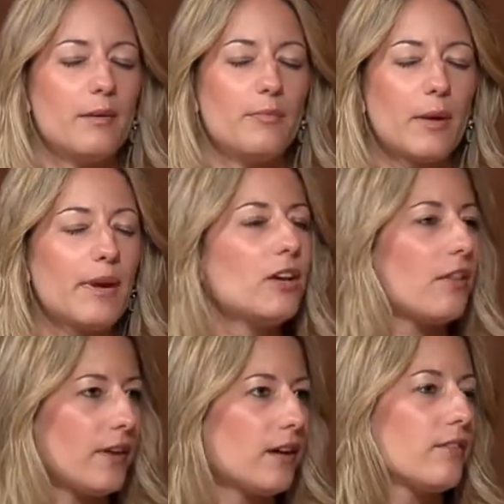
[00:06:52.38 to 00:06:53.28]
They may not
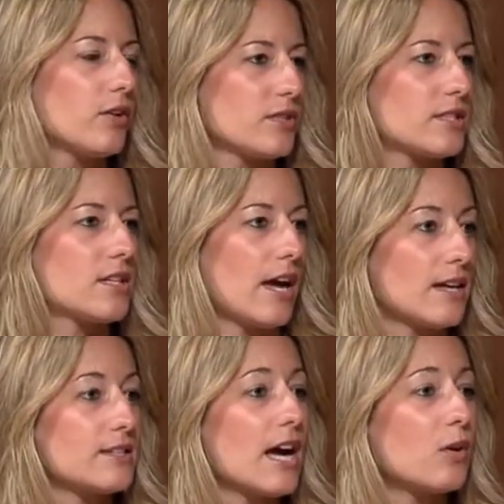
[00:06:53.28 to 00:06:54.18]
think of those
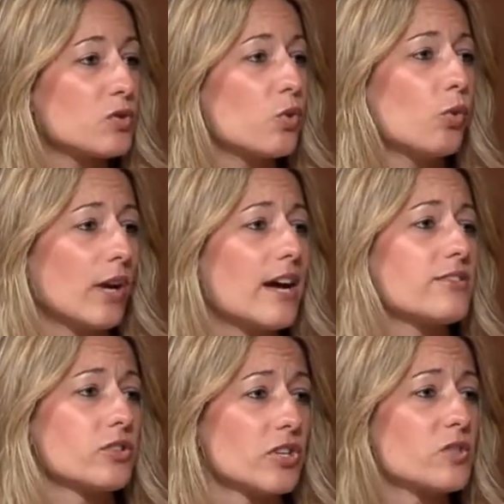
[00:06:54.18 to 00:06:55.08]
as household
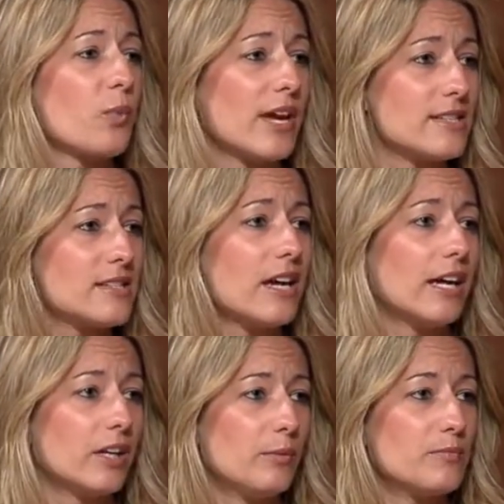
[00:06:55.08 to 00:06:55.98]
hazardous waste
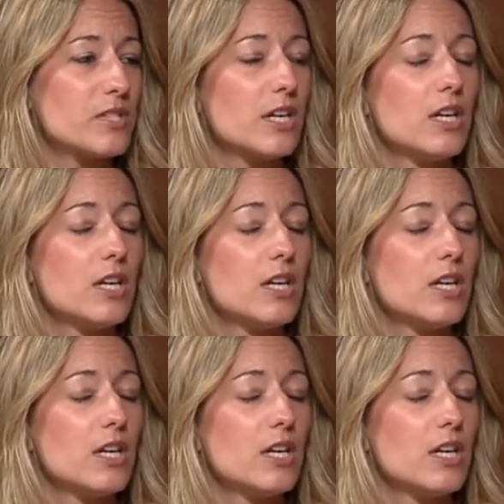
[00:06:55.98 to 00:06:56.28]
items.